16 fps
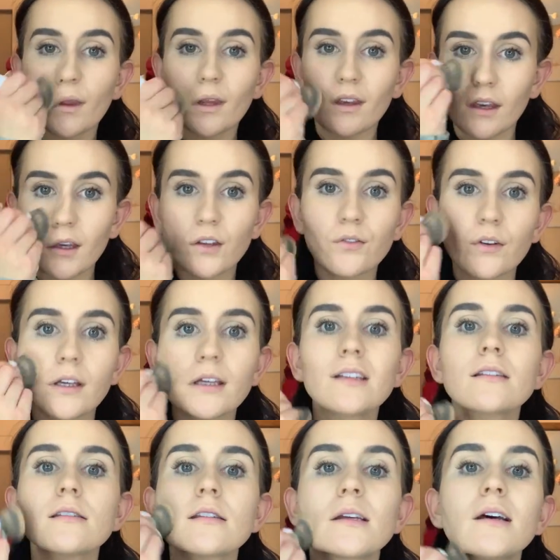cake
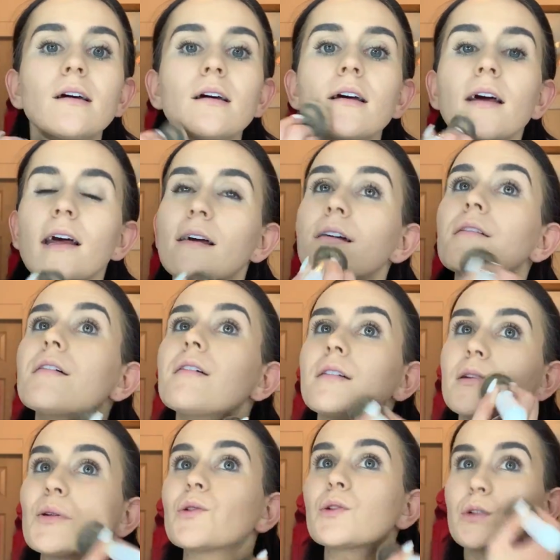face
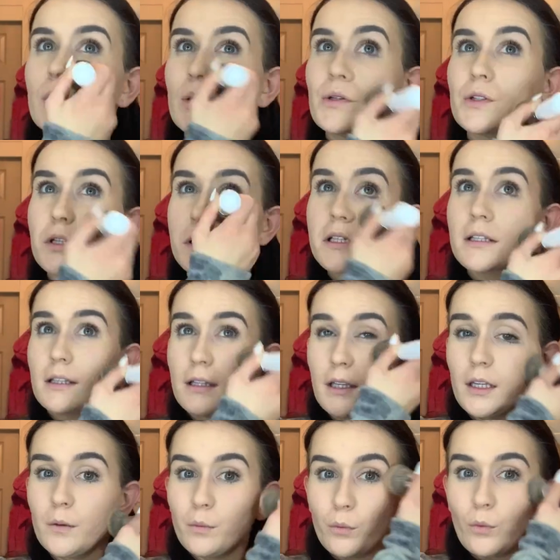is to just
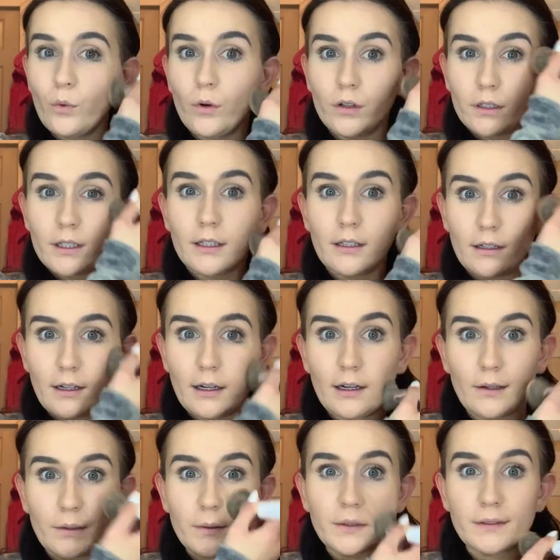keep working it
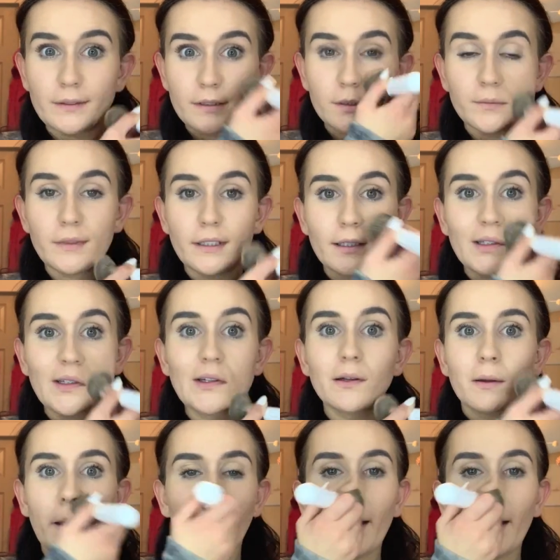out and to make it